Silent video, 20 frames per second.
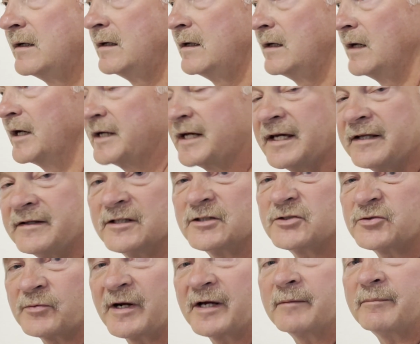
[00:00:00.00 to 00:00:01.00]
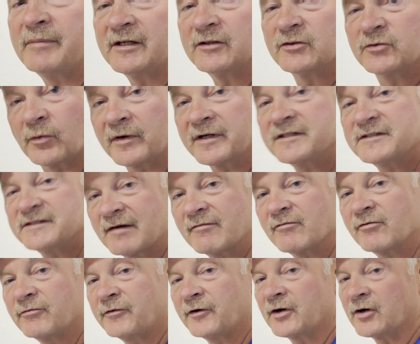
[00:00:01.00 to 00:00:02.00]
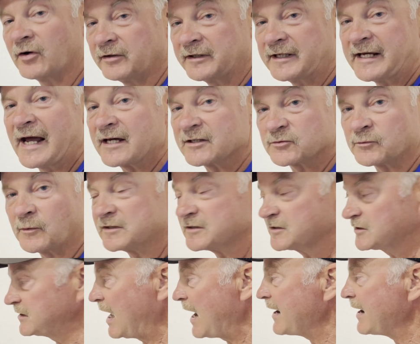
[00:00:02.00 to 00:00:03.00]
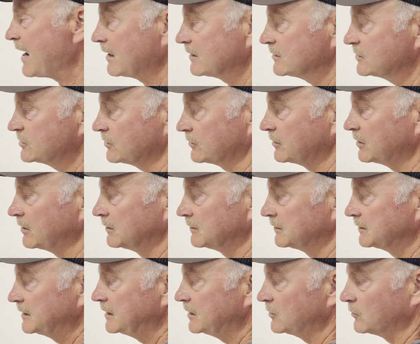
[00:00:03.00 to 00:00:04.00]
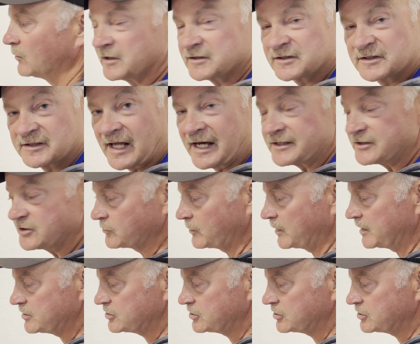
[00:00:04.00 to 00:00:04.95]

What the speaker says: Again, this rig being 27 foot only has one slide out, so you only need one slide switch.